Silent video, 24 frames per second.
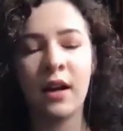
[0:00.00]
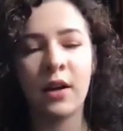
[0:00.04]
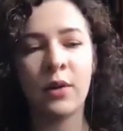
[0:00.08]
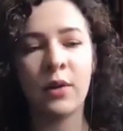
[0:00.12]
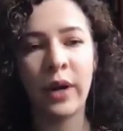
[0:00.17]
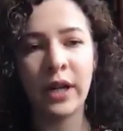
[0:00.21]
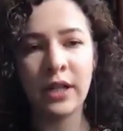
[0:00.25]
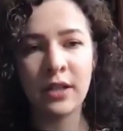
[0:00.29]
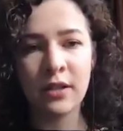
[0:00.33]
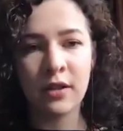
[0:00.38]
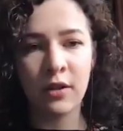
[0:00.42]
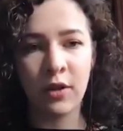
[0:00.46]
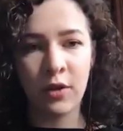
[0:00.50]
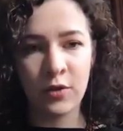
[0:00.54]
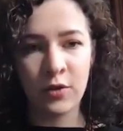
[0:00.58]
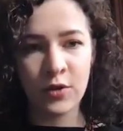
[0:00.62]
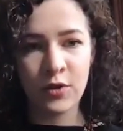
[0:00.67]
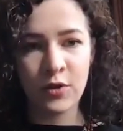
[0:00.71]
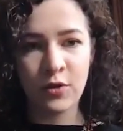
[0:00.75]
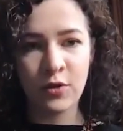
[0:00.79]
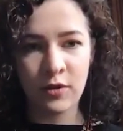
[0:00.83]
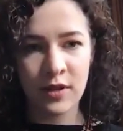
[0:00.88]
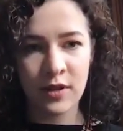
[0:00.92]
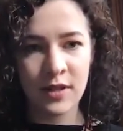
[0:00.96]
quite
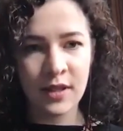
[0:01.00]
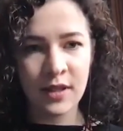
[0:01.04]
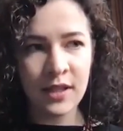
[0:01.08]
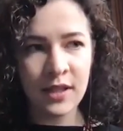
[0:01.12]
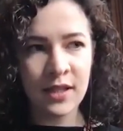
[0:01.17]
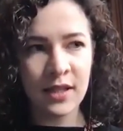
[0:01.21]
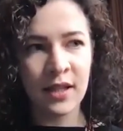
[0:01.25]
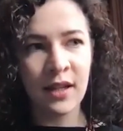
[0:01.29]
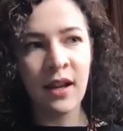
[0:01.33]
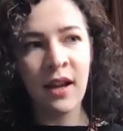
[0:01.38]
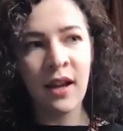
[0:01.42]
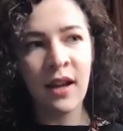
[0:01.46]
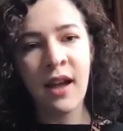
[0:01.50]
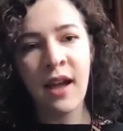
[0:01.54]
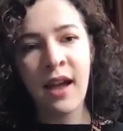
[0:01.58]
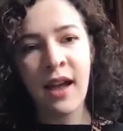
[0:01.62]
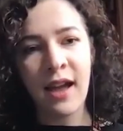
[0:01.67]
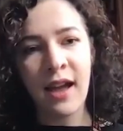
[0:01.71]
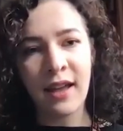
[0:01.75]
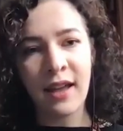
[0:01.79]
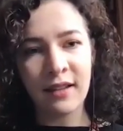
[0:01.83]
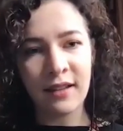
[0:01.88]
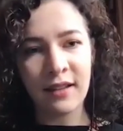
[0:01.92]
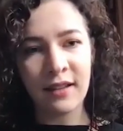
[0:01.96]
close to the city.
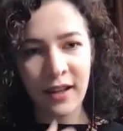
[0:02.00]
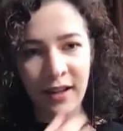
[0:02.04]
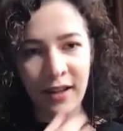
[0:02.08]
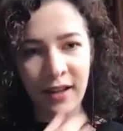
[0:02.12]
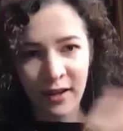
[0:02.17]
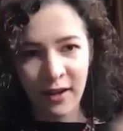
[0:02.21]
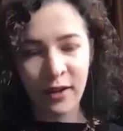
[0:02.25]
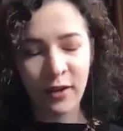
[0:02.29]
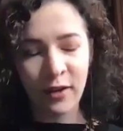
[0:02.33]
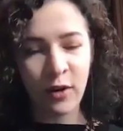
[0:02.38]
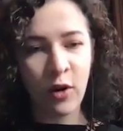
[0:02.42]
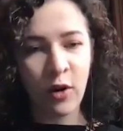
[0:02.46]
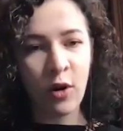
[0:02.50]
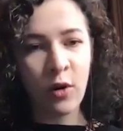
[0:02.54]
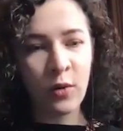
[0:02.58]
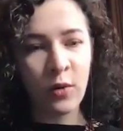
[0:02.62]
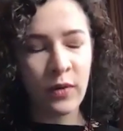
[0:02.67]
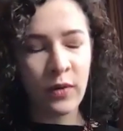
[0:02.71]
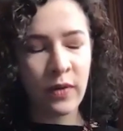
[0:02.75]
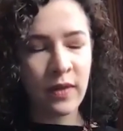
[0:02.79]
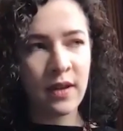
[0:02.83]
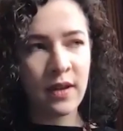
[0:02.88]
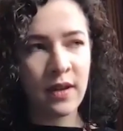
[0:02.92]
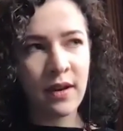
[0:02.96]
And like
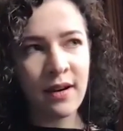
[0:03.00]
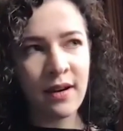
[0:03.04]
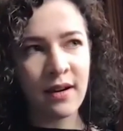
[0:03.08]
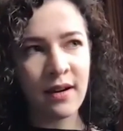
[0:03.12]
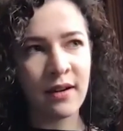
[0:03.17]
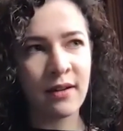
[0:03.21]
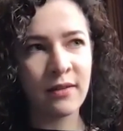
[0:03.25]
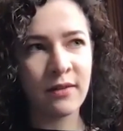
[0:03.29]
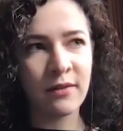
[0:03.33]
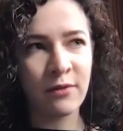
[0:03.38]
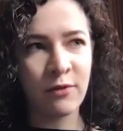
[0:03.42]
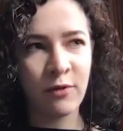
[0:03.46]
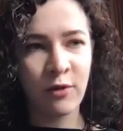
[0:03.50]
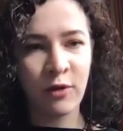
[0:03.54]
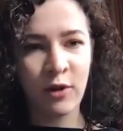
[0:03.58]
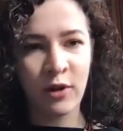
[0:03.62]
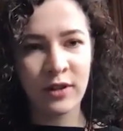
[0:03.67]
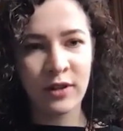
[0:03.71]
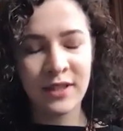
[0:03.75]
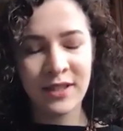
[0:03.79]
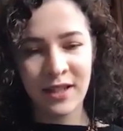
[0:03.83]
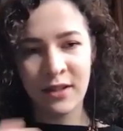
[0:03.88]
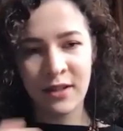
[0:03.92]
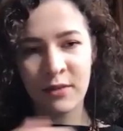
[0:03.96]
going there
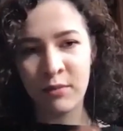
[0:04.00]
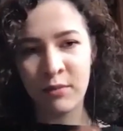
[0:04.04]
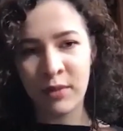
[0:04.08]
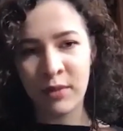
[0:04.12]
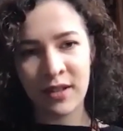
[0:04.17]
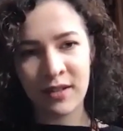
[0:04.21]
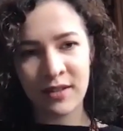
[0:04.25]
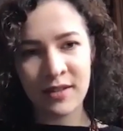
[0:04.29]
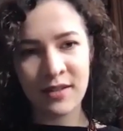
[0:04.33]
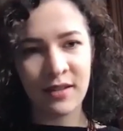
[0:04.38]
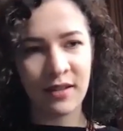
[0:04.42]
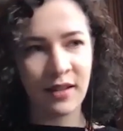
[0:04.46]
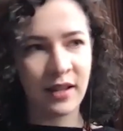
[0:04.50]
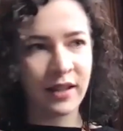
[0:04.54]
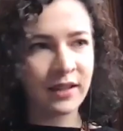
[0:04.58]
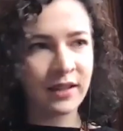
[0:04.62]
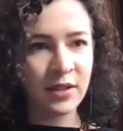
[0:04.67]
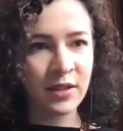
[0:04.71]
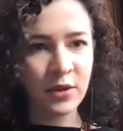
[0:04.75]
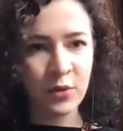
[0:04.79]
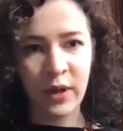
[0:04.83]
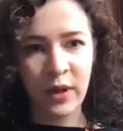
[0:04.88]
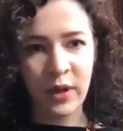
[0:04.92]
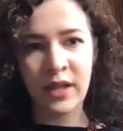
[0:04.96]
for 10 minutes,
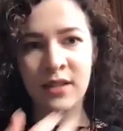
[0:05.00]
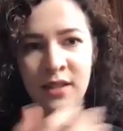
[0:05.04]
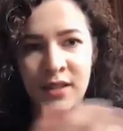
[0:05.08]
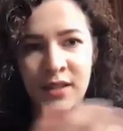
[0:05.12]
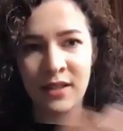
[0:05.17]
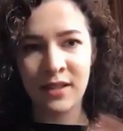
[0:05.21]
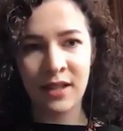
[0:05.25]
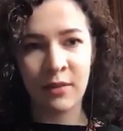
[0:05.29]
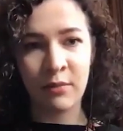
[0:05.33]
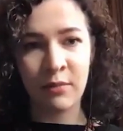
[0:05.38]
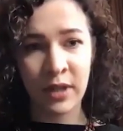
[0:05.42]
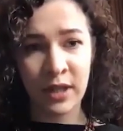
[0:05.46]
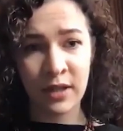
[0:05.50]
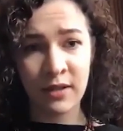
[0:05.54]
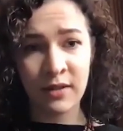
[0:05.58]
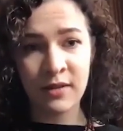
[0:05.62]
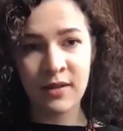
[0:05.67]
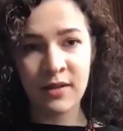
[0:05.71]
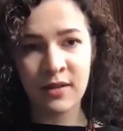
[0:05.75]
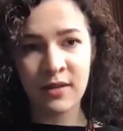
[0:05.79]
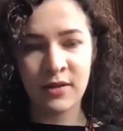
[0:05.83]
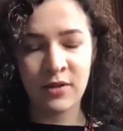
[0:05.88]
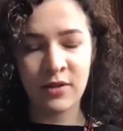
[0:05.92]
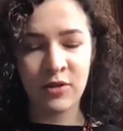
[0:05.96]
like 20, 10
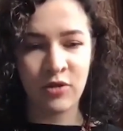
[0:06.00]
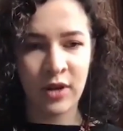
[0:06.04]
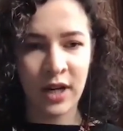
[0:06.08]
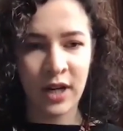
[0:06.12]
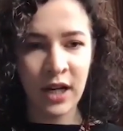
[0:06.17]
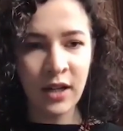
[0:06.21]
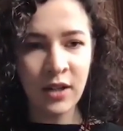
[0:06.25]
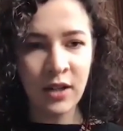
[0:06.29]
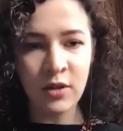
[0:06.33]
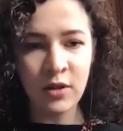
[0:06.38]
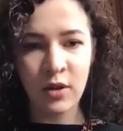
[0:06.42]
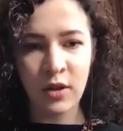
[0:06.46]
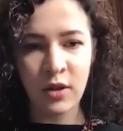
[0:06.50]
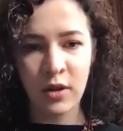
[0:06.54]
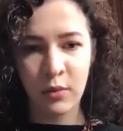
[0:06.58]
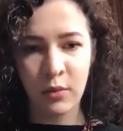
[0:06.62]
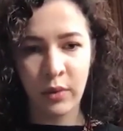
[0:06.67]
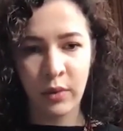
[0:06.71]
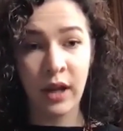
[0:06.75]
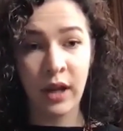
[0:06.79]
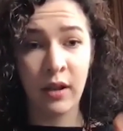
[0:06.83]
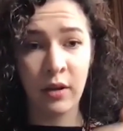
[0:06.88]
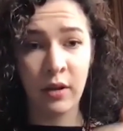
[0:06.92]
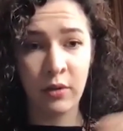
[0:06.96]
minutes straight, uh,
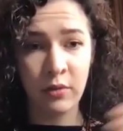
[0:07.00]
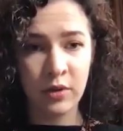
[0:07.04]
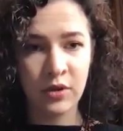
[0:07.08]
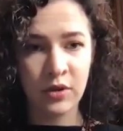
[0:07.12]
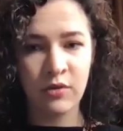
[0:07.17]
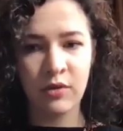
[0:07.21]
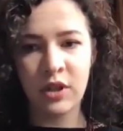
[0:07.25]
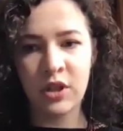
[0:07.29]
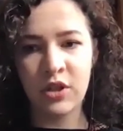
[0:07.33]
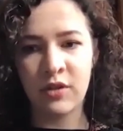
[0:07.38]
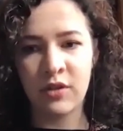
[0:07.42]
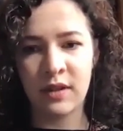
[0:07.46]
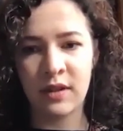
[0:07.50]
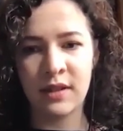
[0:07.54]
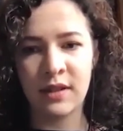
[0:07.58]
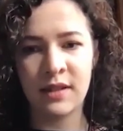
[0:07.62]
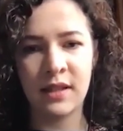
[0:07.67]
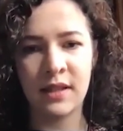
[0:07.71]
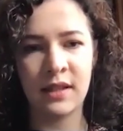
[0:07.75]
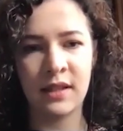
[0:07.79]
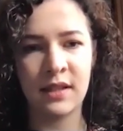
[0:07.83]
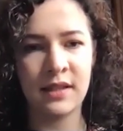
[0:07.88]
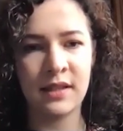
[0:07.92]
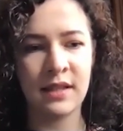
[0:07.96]
while I was reaching the
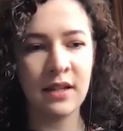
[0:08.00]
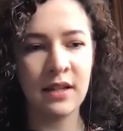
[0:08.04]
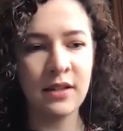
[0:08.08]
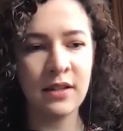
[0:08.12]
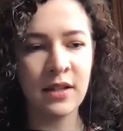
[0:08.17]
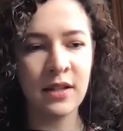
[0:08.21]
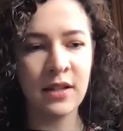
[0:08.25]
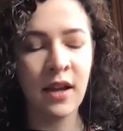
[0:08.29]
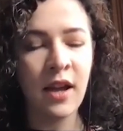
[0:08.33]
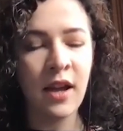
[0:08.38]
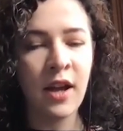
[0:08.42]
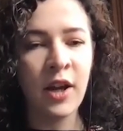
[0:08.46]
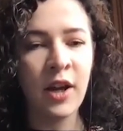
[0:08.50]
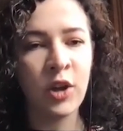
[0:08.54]
city center,